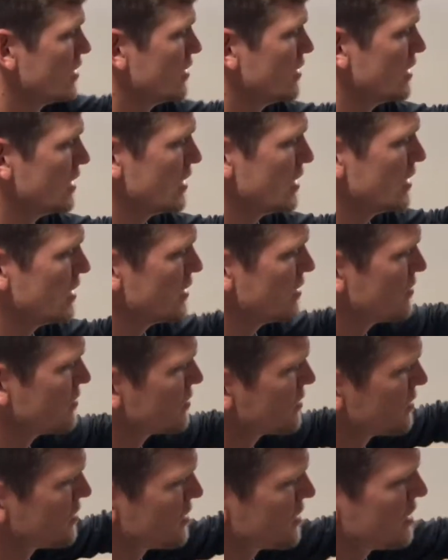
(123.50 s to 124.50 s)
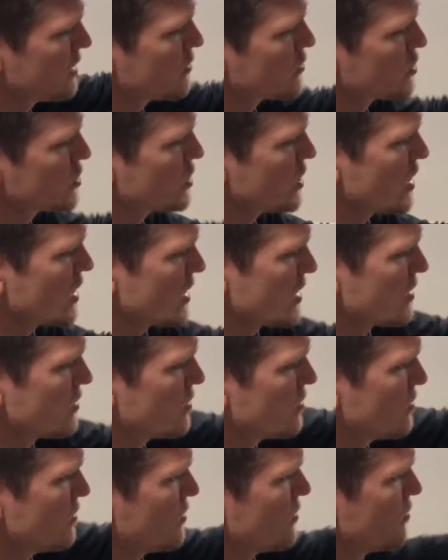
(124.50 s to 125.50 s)
the steel
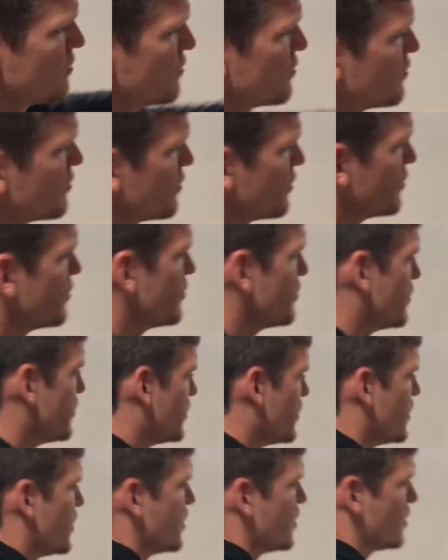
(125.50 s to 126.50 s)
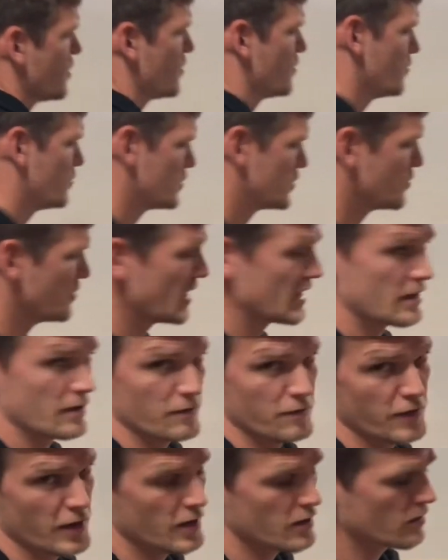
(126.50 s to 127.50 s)
shackle, which will make
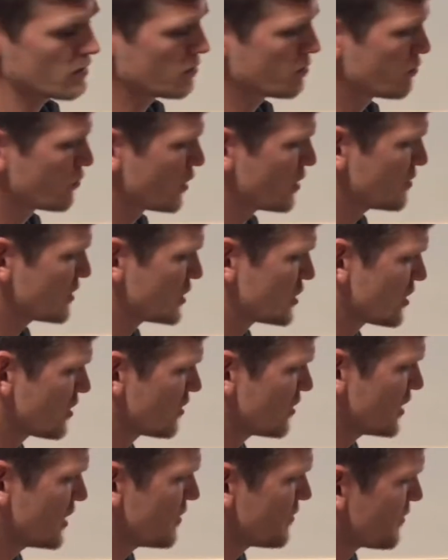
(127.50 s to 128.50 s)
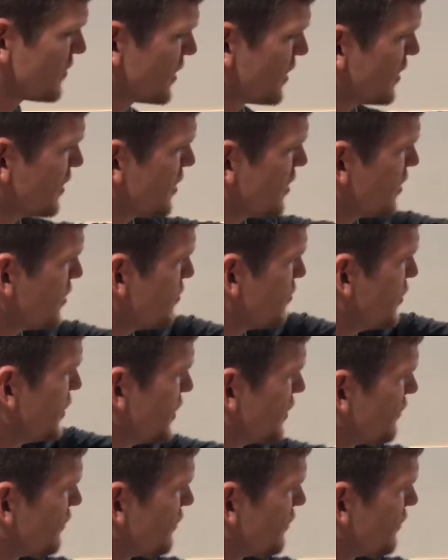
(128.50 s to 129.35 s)
it fail prematurely. But